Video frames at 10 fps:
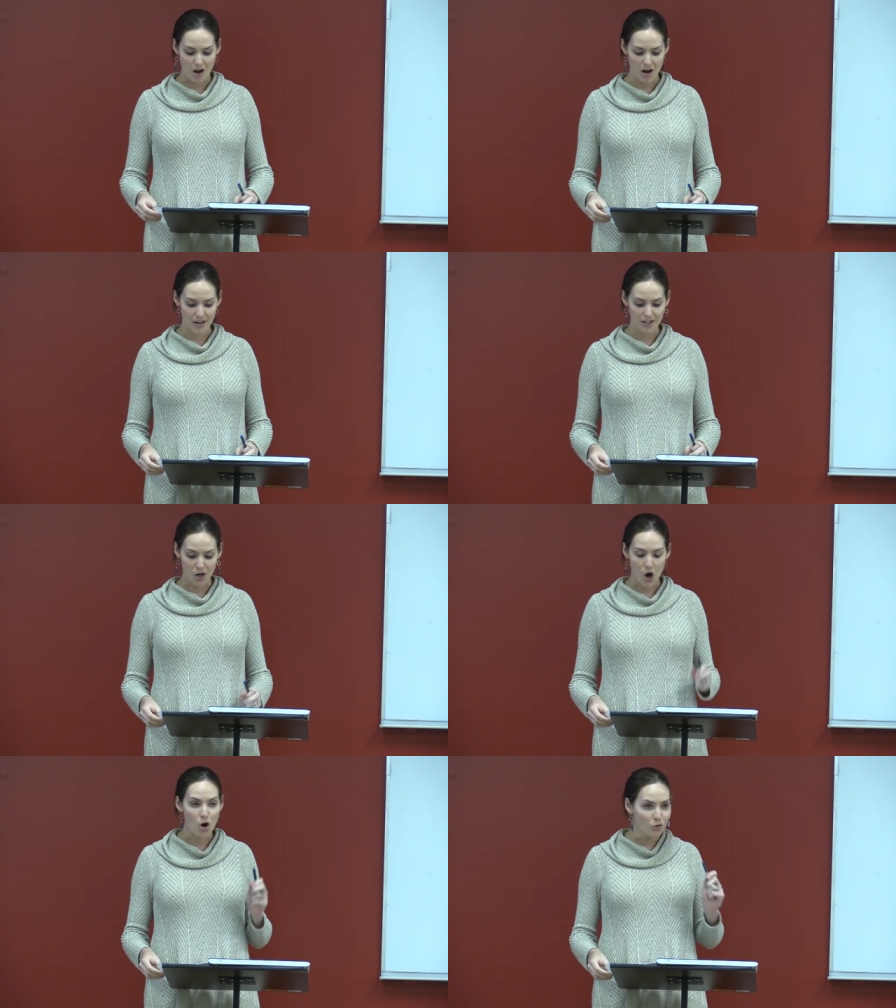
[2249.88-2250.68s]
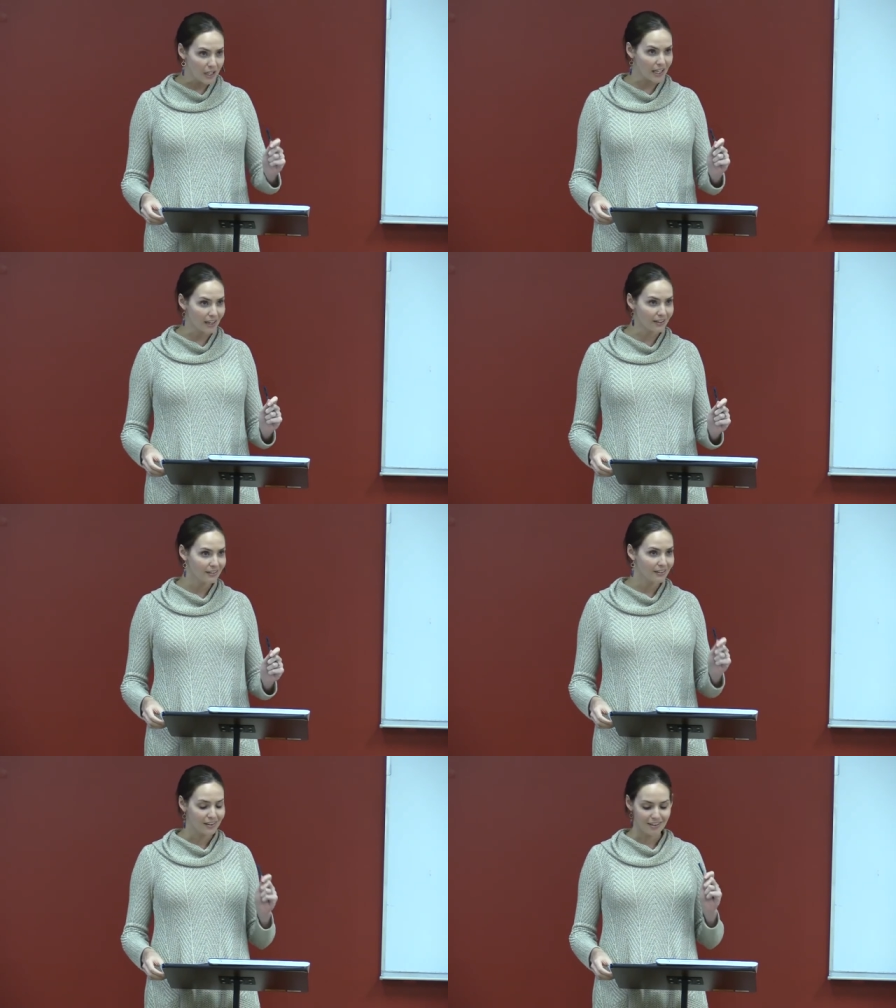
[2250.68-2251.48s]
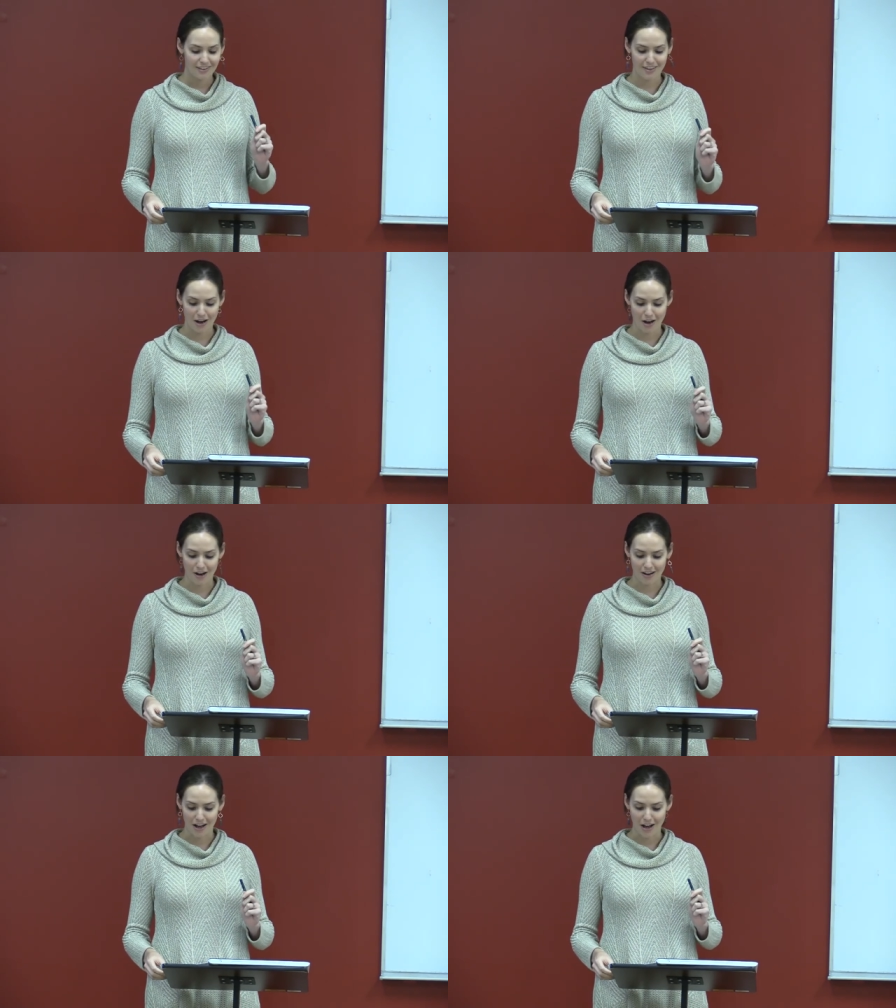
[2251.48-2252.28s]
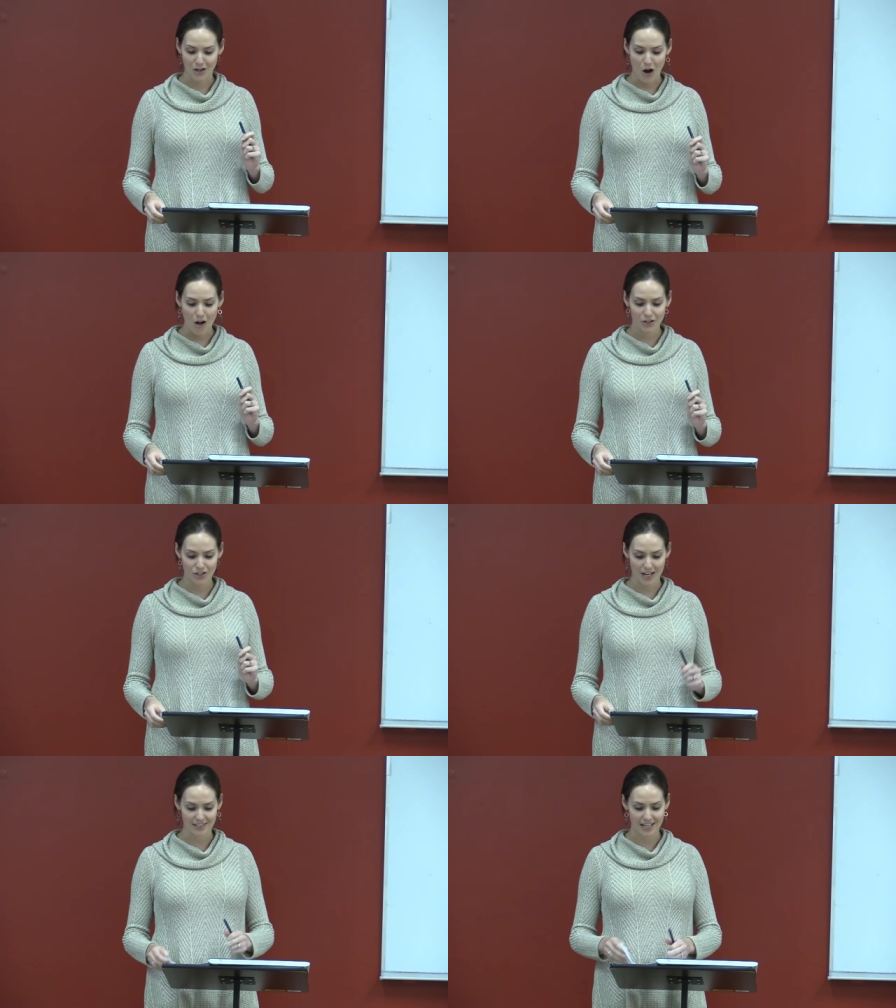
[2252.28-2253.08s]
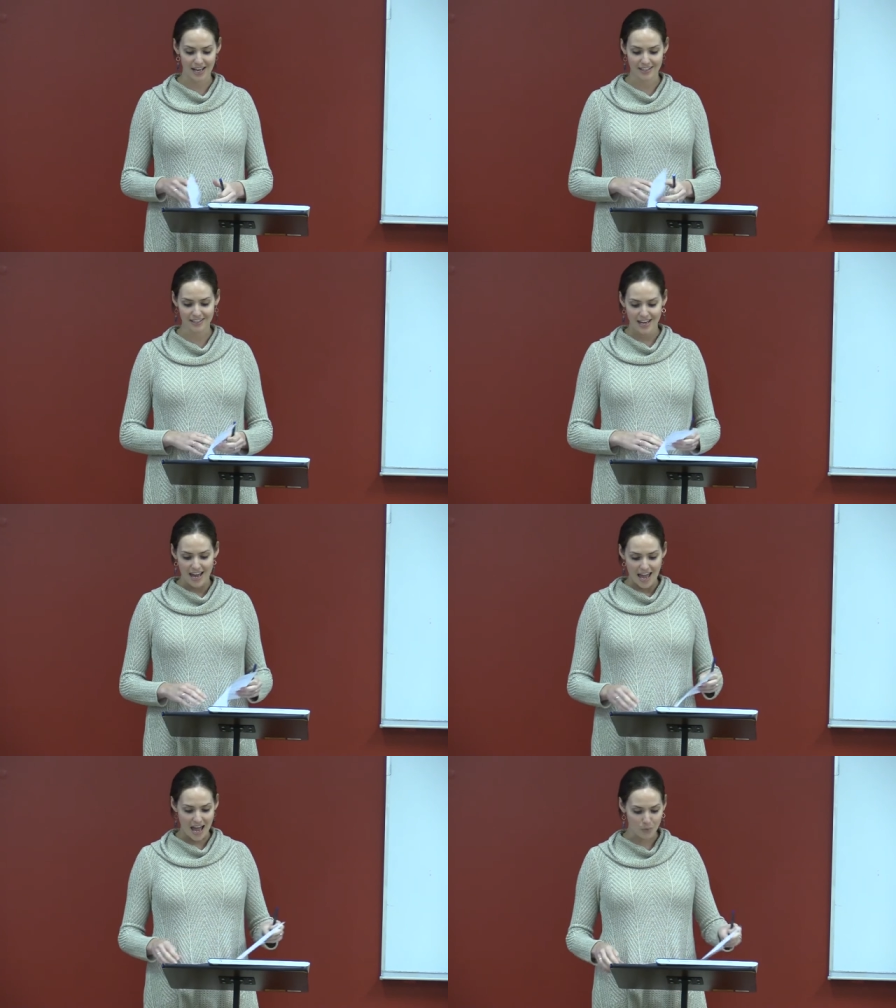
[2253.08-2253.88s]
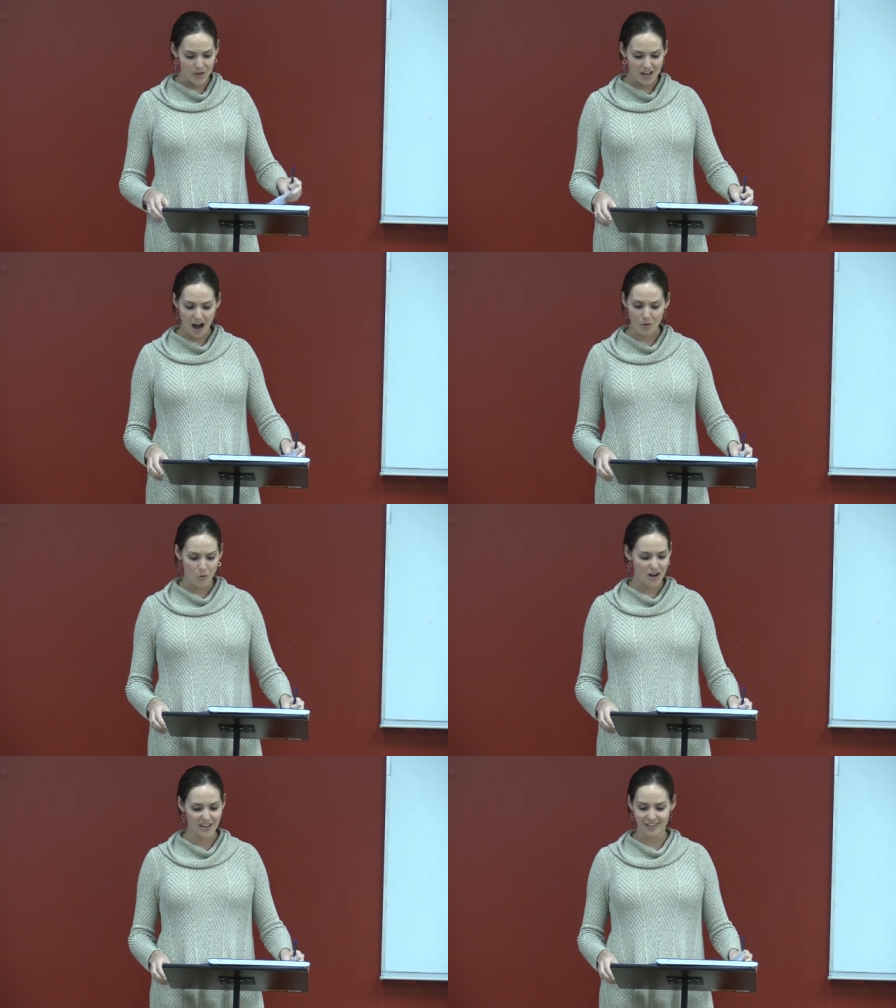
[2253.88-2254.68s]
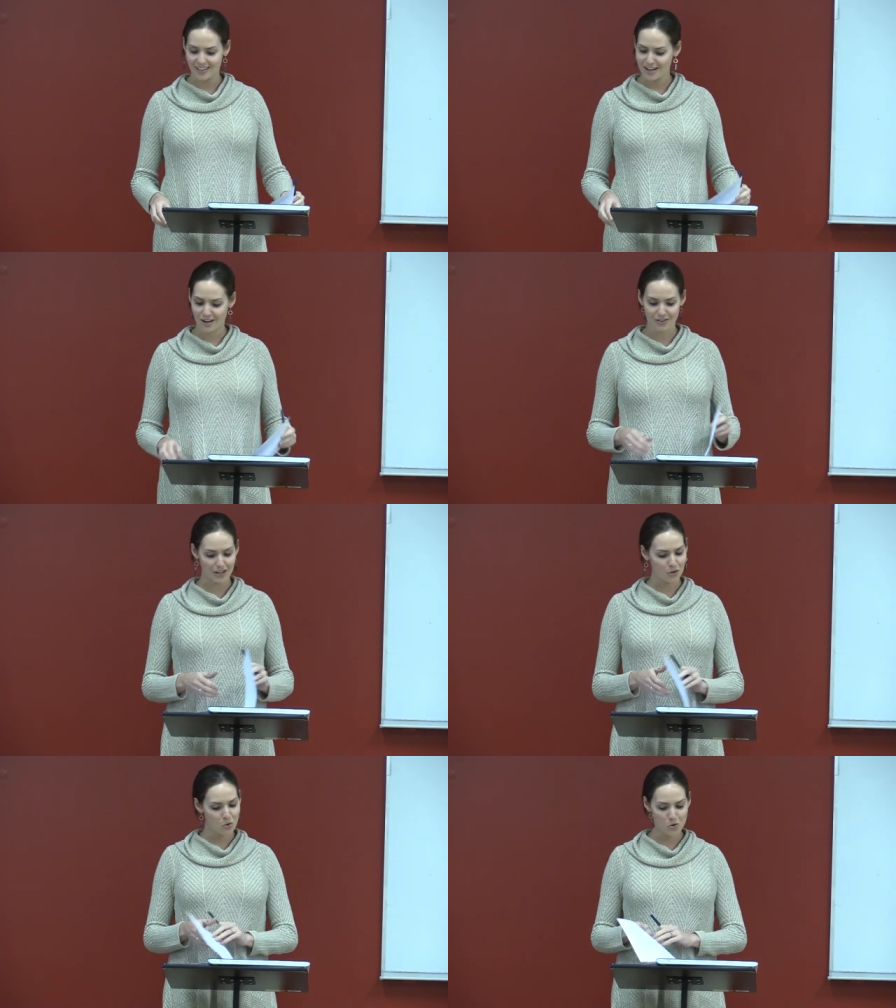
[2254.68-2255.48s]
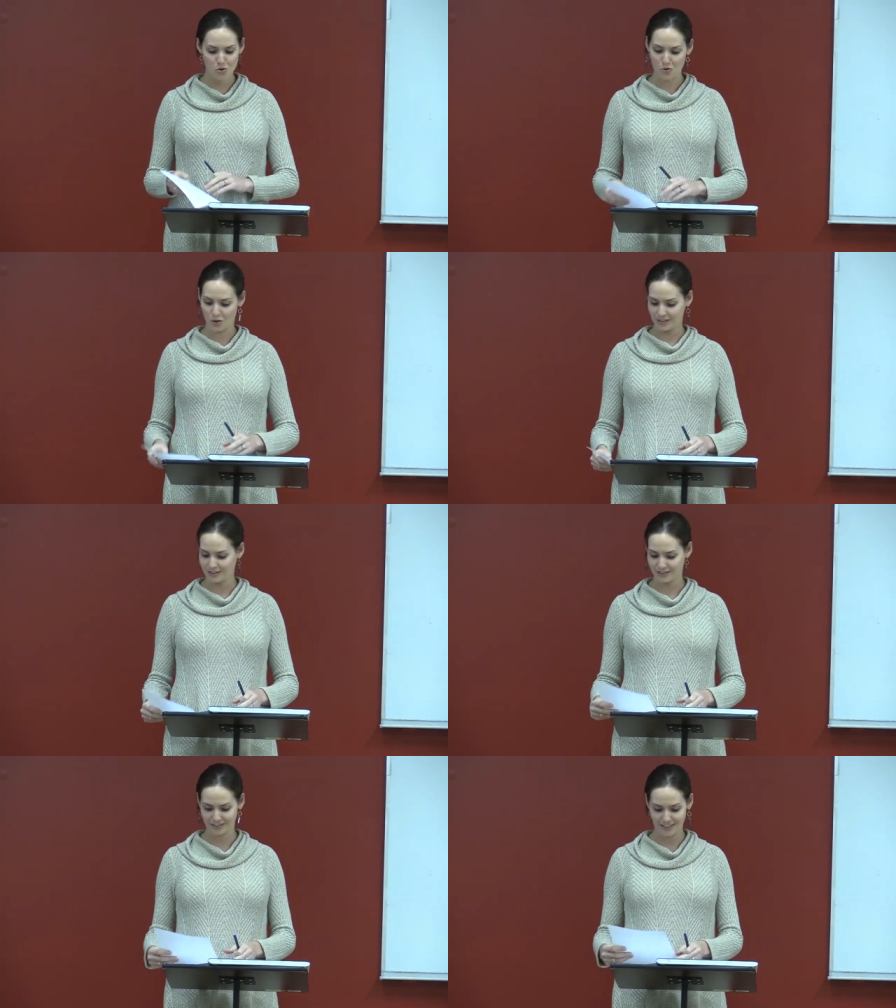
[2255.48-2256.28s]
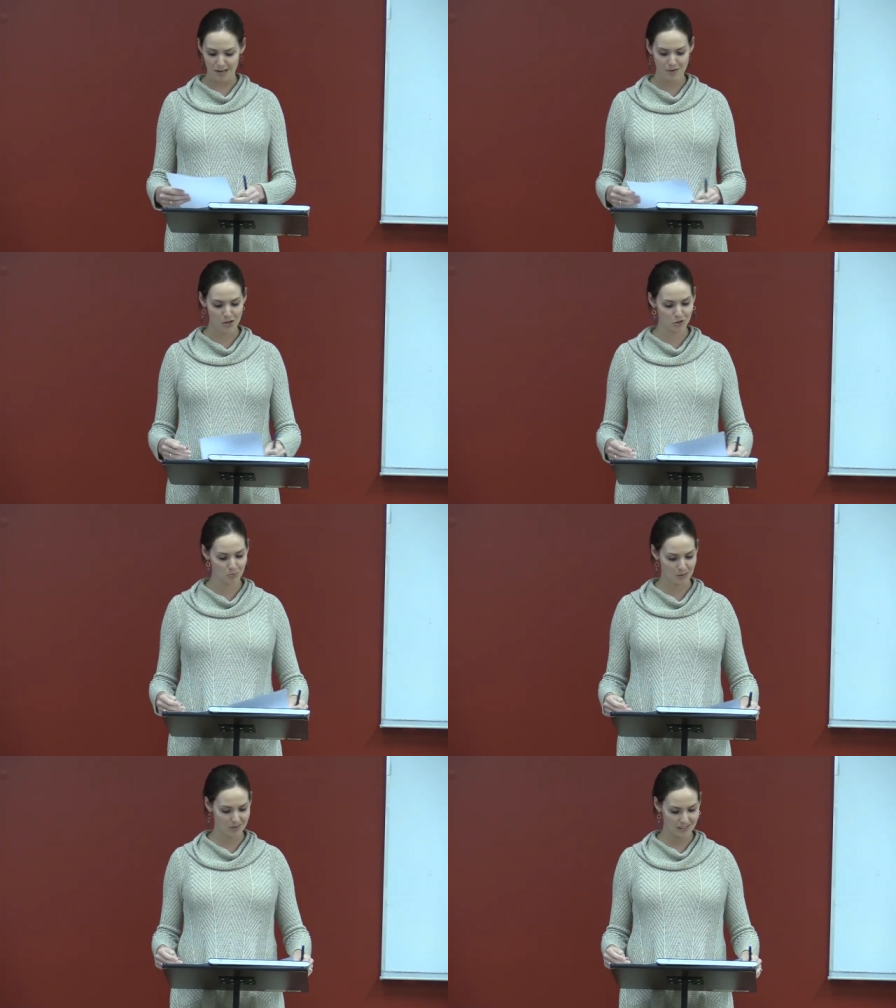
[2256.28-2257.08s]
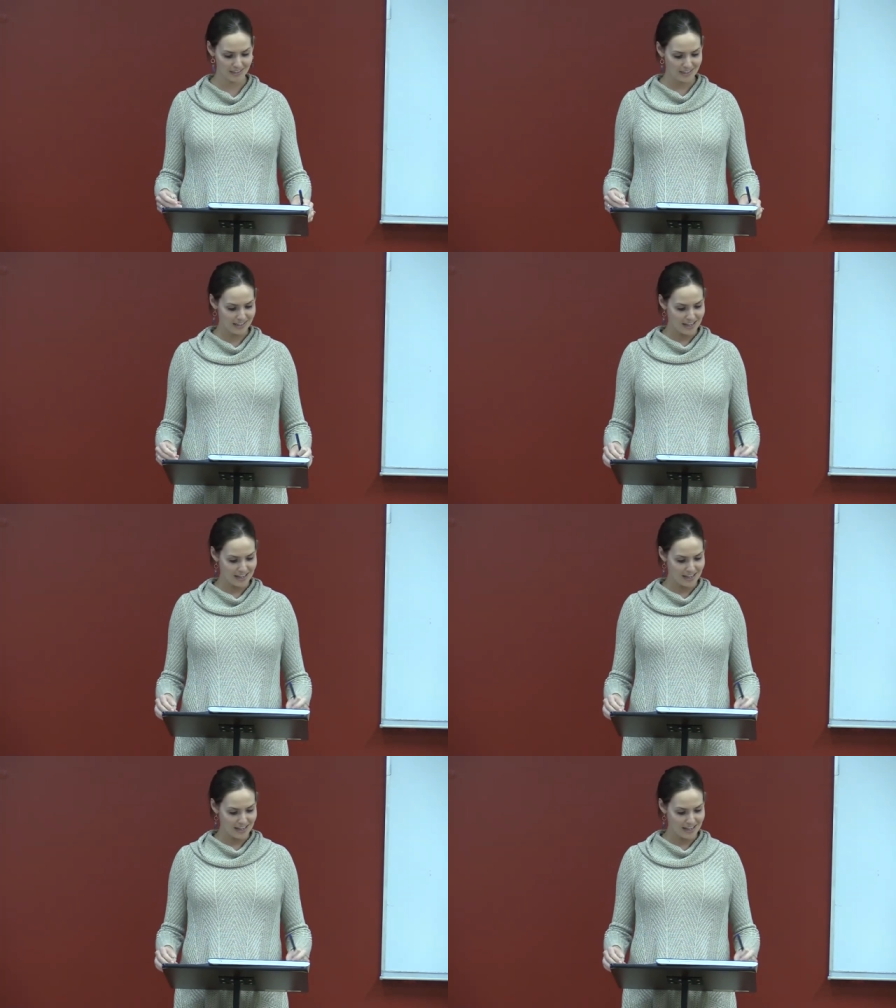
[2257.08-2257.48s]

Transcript: on honing their uh, college essays, and we got one here that, whew, gave me goosebumps.